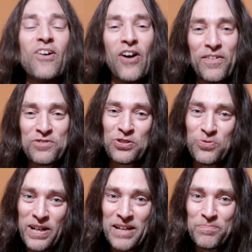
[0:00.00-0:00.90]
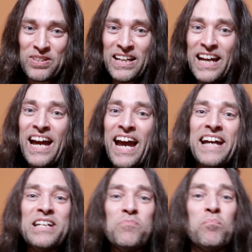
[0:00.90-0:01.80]
off script
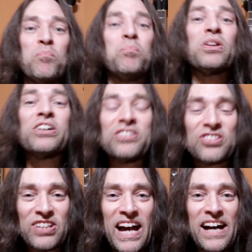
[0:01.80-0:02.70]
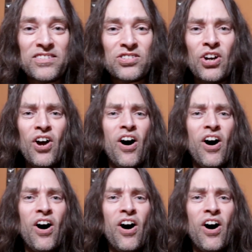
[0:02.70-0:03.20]
and he blurts out,